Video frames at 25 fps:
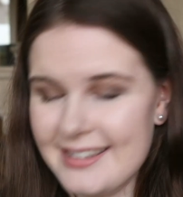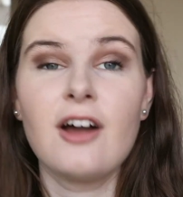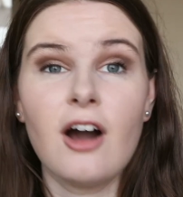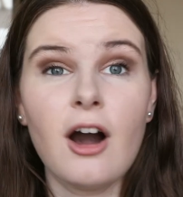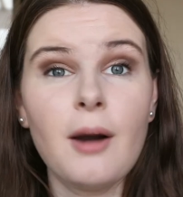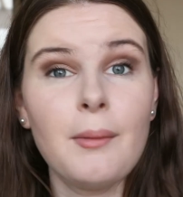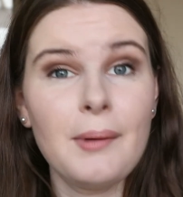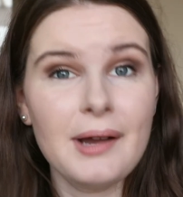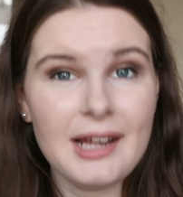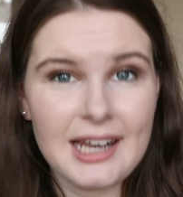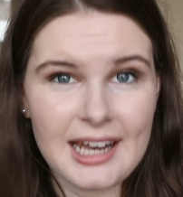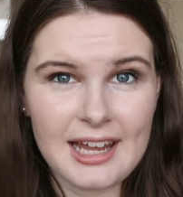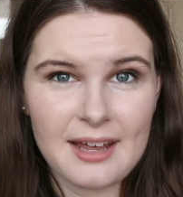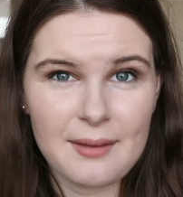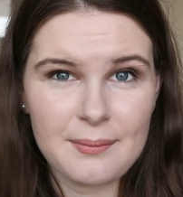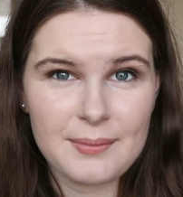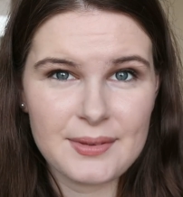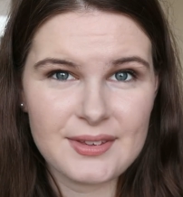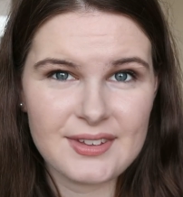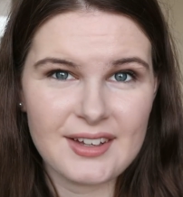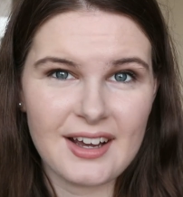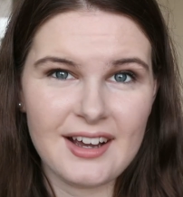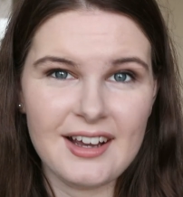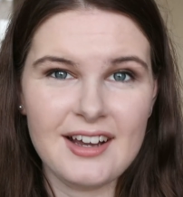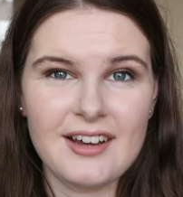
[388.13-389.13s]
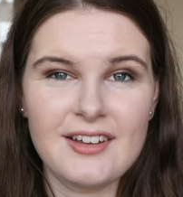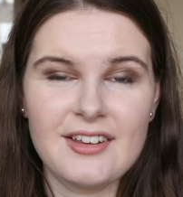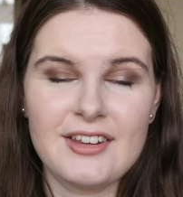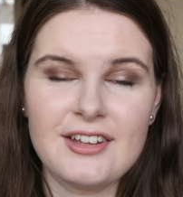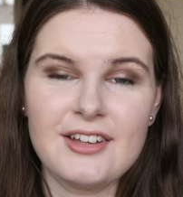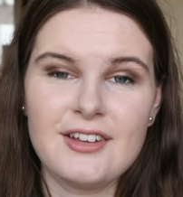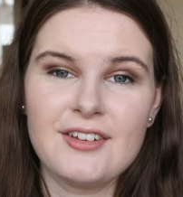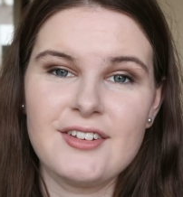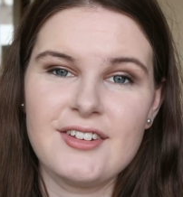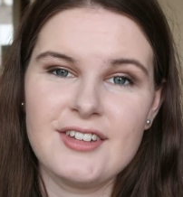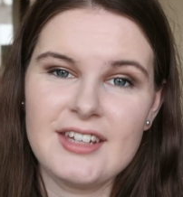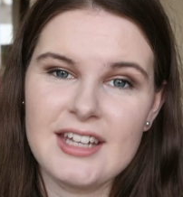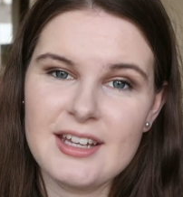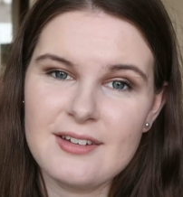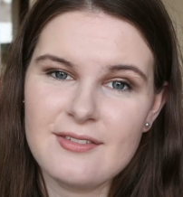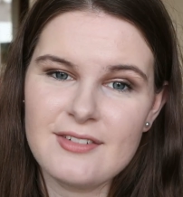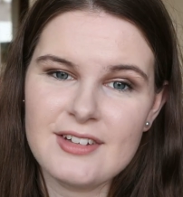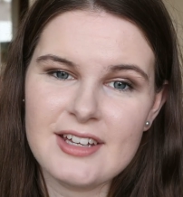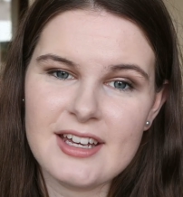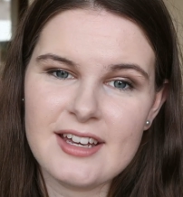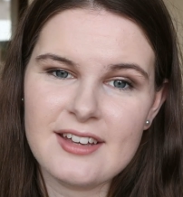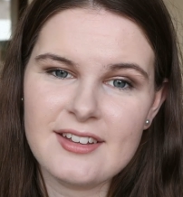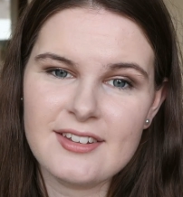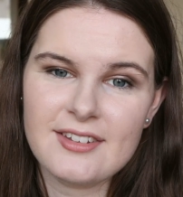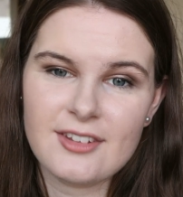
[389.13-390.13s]
On my lips, I either use
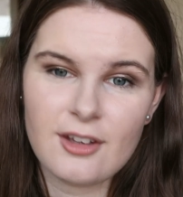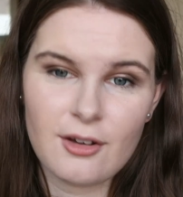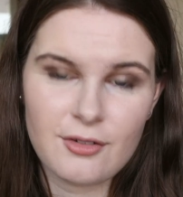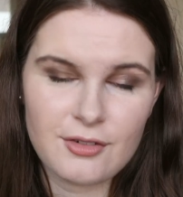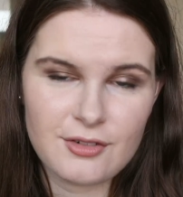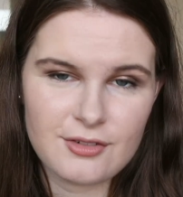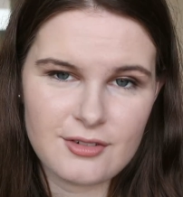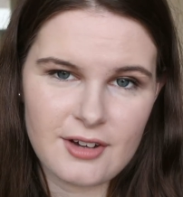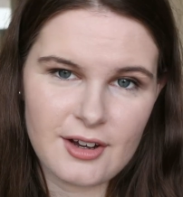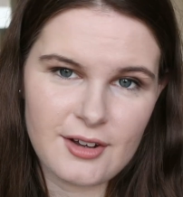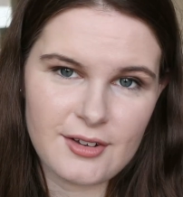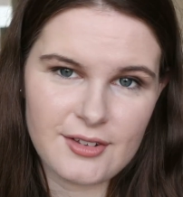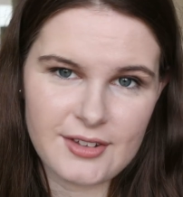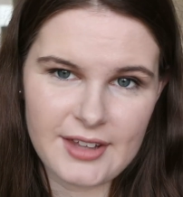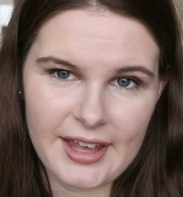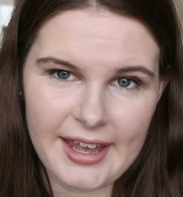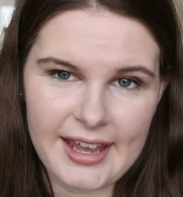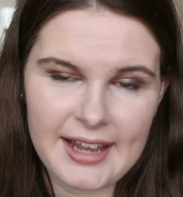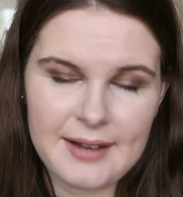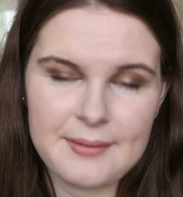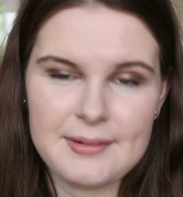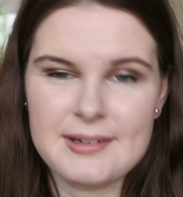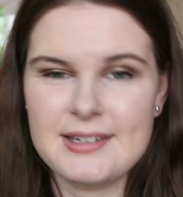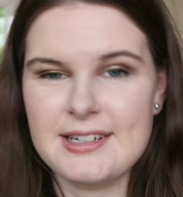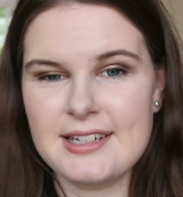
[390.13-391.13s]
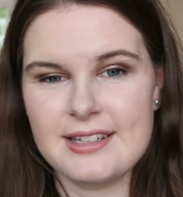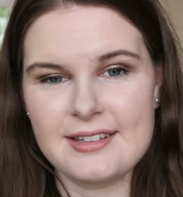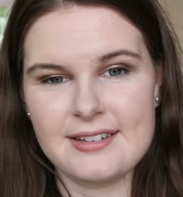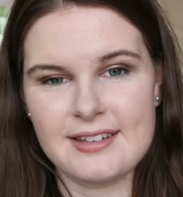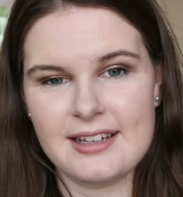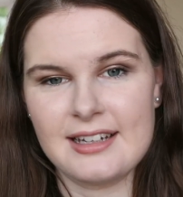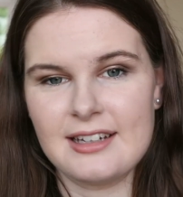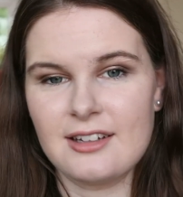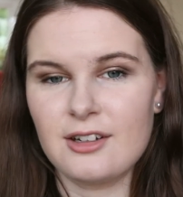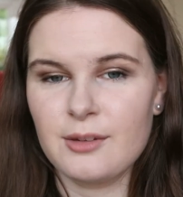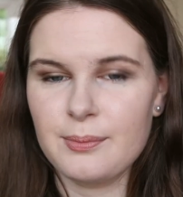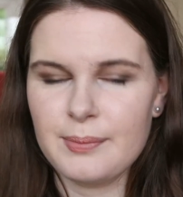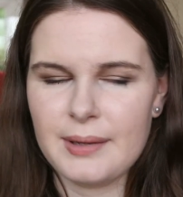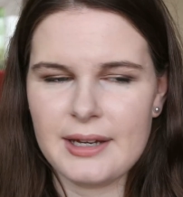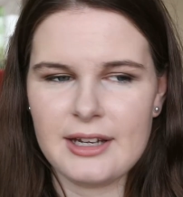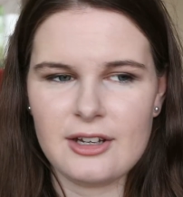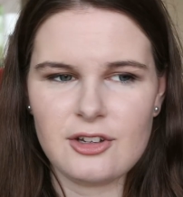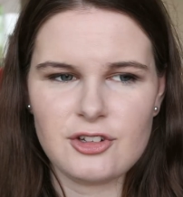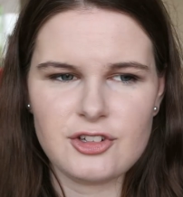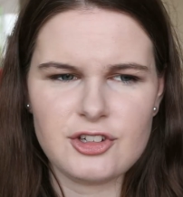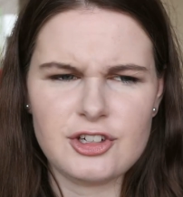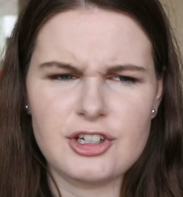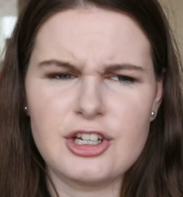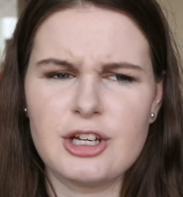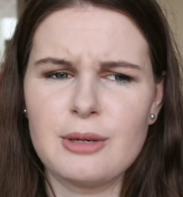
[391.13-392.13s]
Nivea Soft Rosé, which is a little
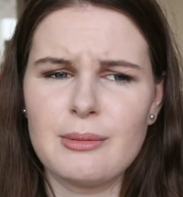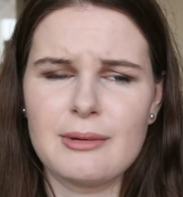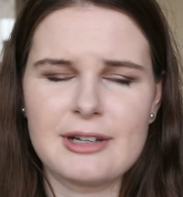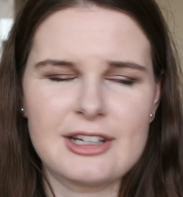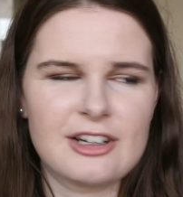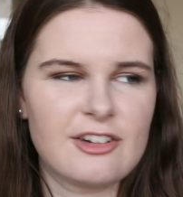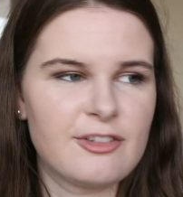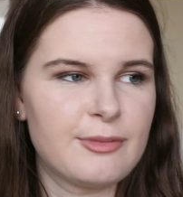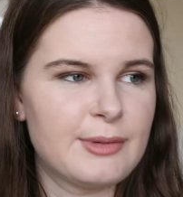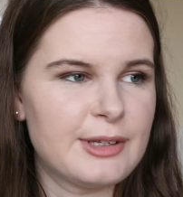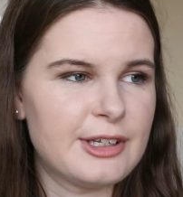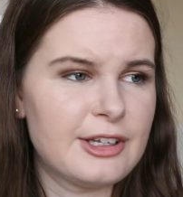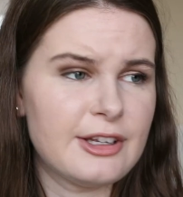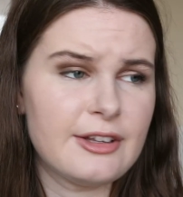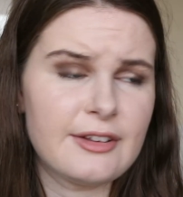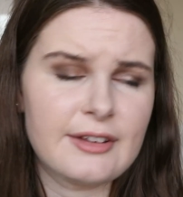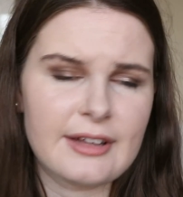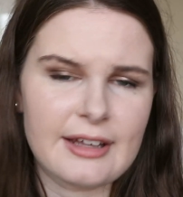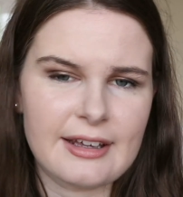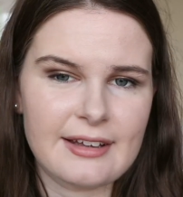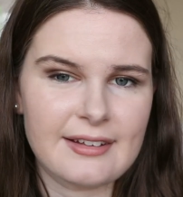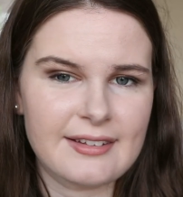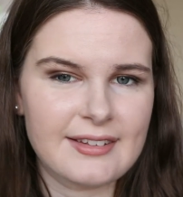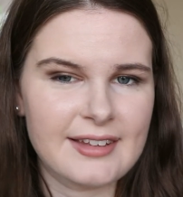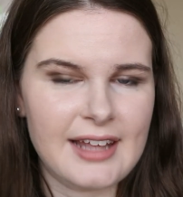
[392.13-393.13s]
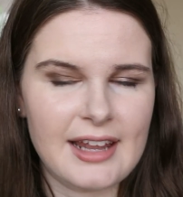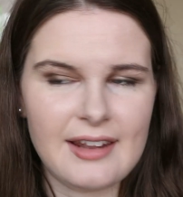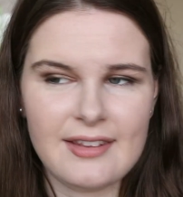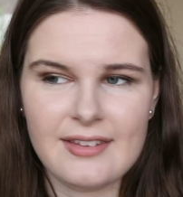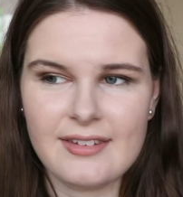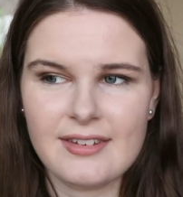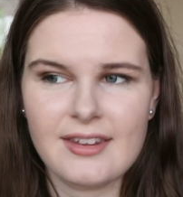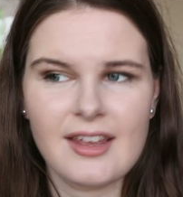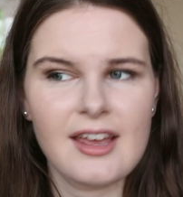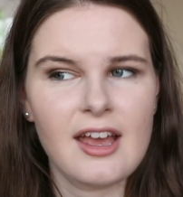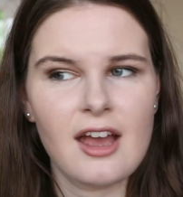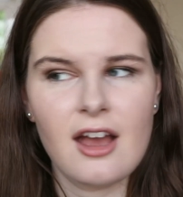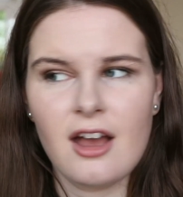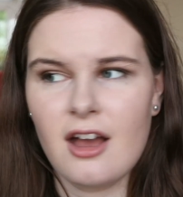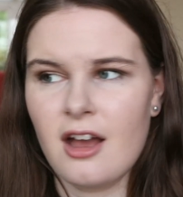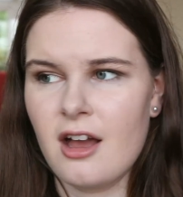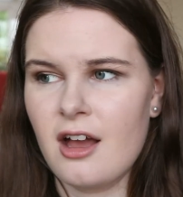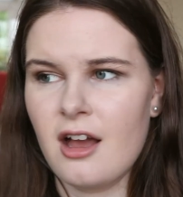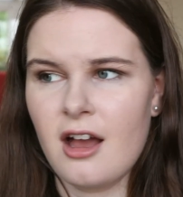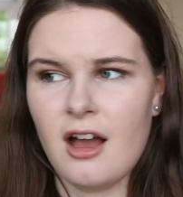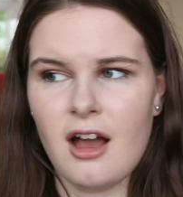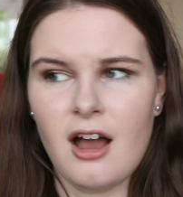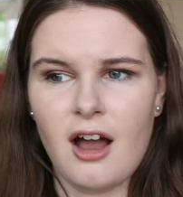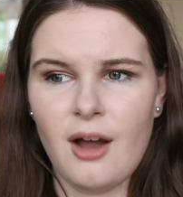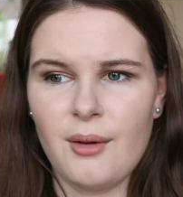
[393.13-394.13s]
pink tube which I've been using since
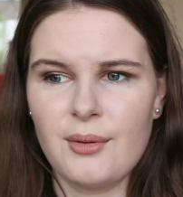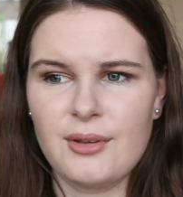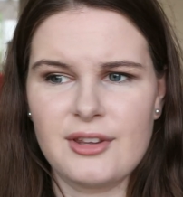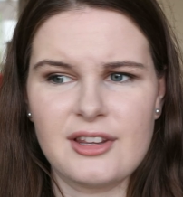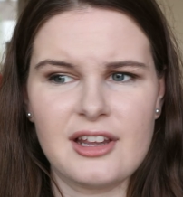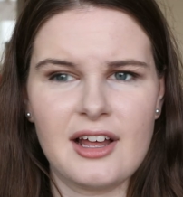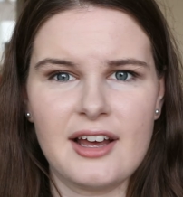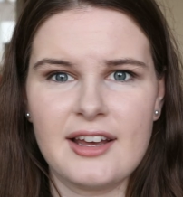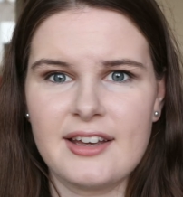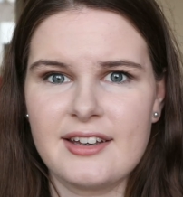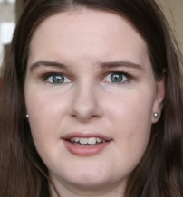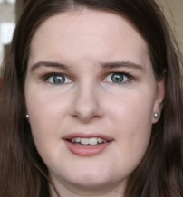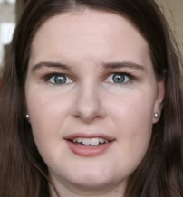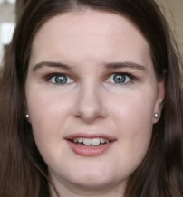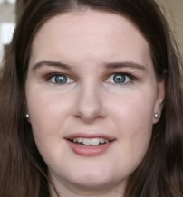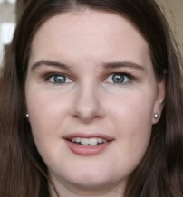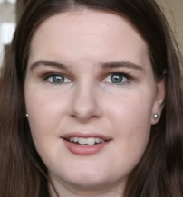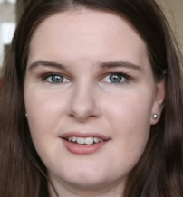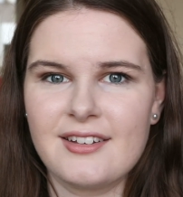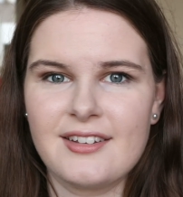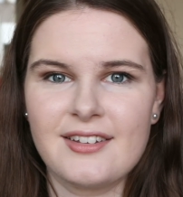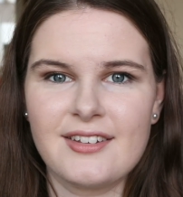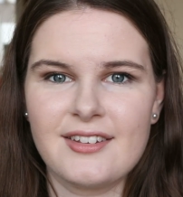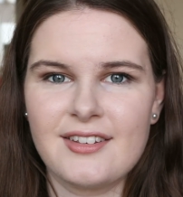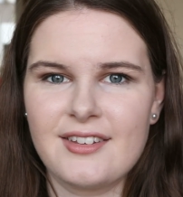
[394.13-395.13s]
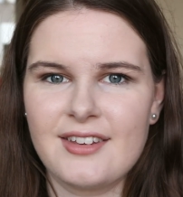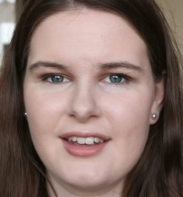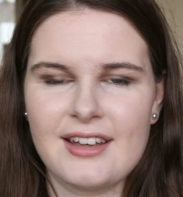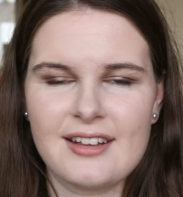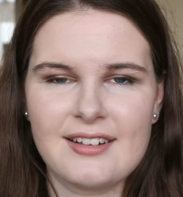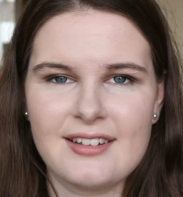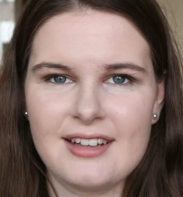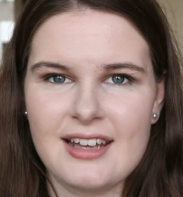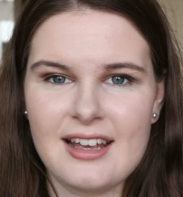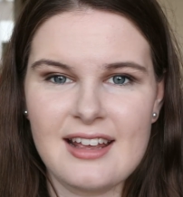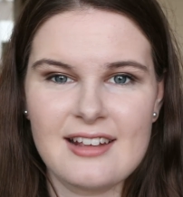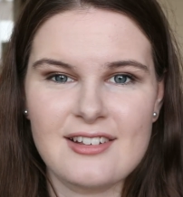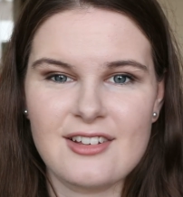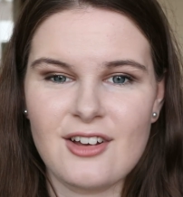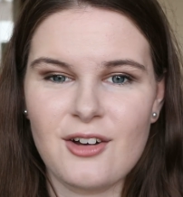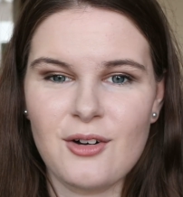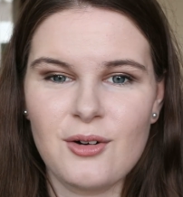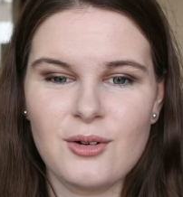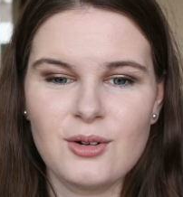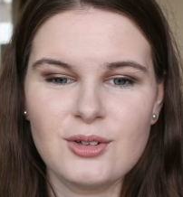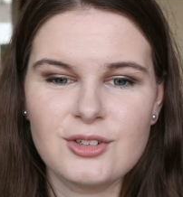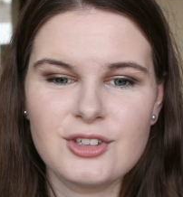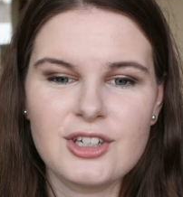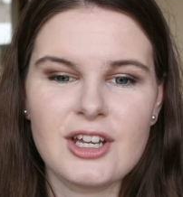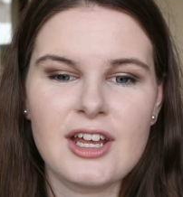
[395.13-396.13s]
I was like 6 years
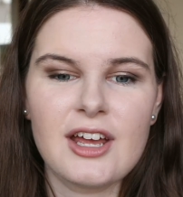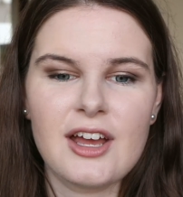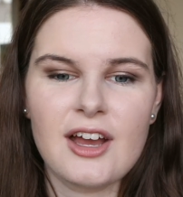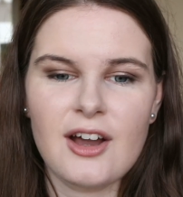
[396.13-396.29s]
old.